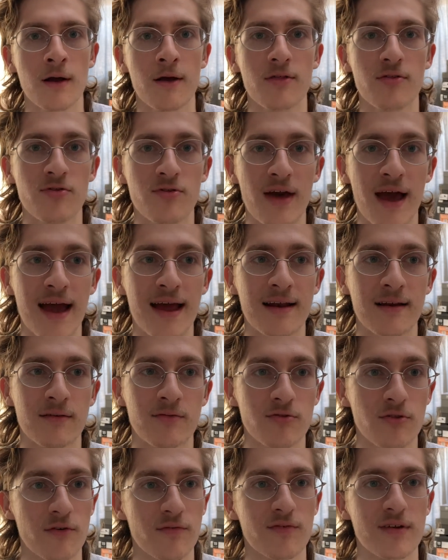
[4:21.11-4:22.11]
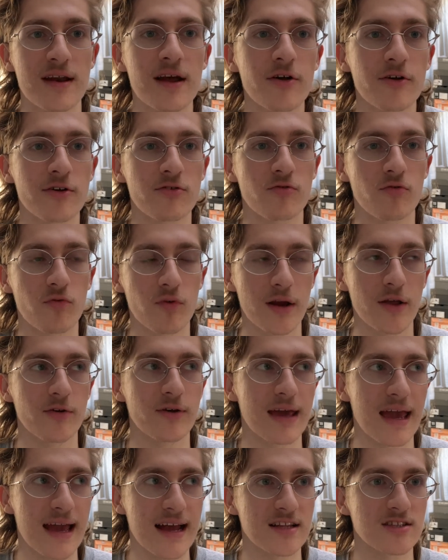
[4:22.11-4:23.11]
Then the vanilla really
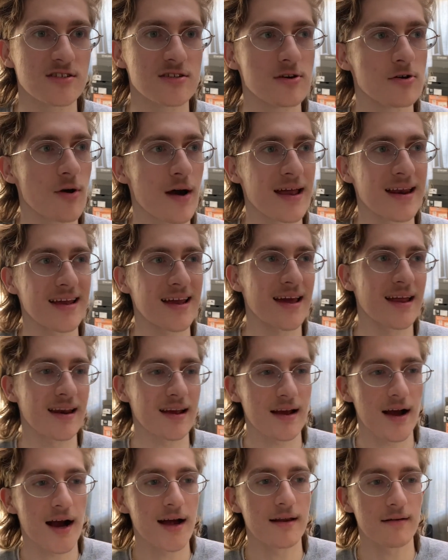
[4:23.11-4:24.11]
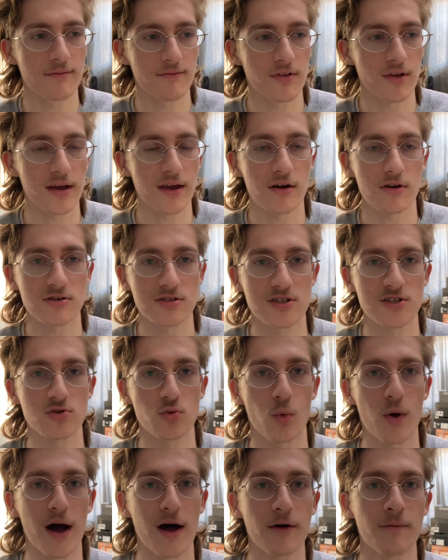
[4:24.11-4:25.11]
hits you, and it kind of lingers as
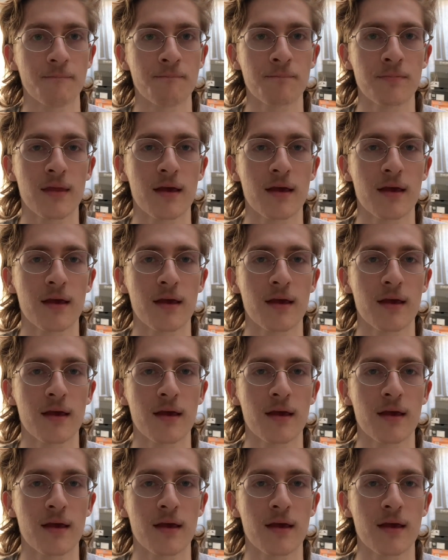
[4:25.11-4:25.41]
well,